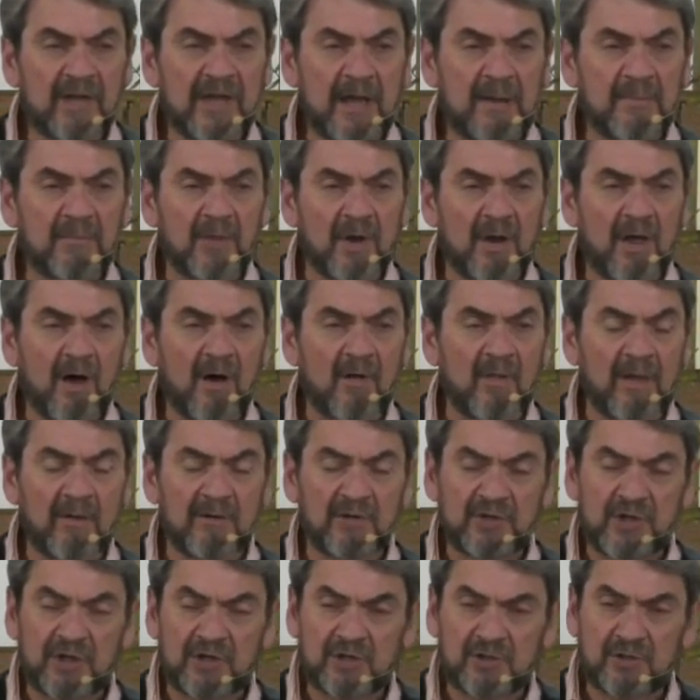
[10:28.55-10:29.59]
kept the law, and that
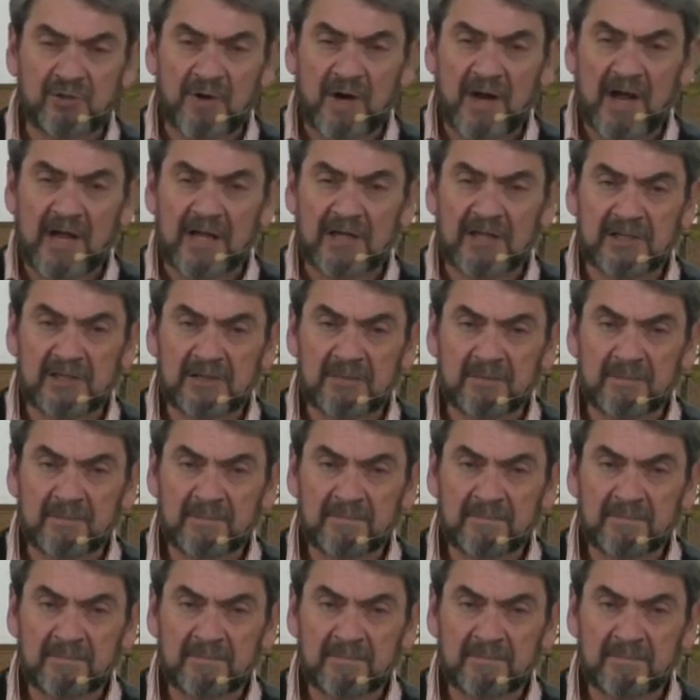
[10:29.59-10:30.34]
was Jesus Christ.